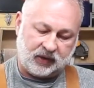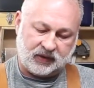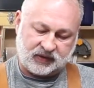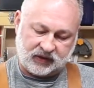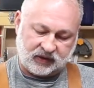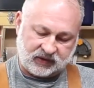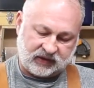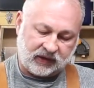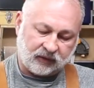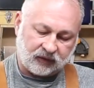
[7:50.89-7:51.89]
It's
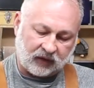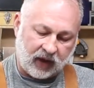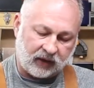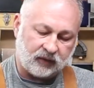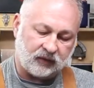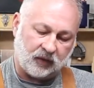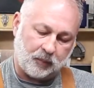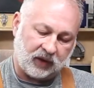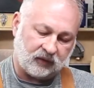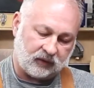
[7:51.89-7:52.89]
single-sided, so
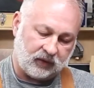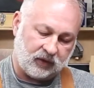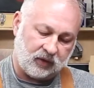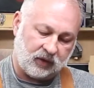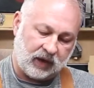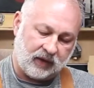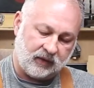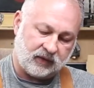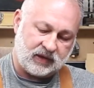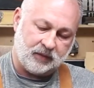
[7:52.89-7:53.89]
basically you're going to lay
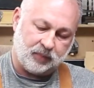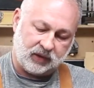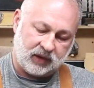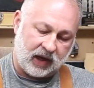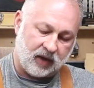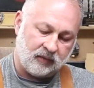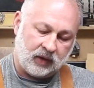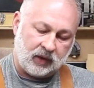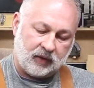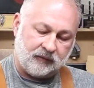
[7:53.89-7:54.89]
the template down
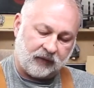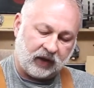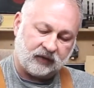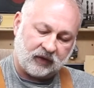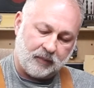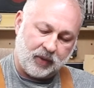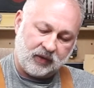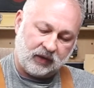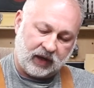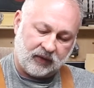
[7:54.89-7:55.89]
face up on
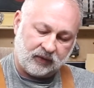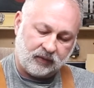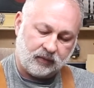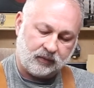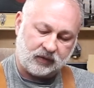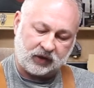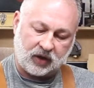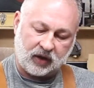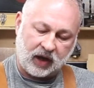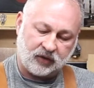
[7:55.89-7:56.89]
the leather to
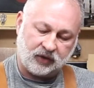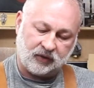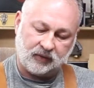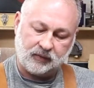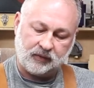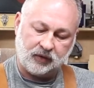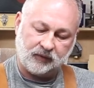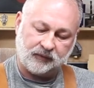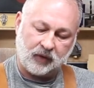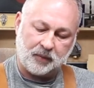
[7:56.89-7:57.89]
cut out your
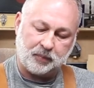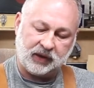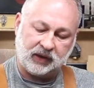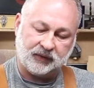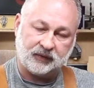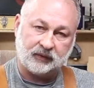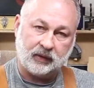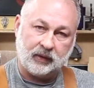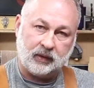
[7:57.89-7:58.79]
front piece.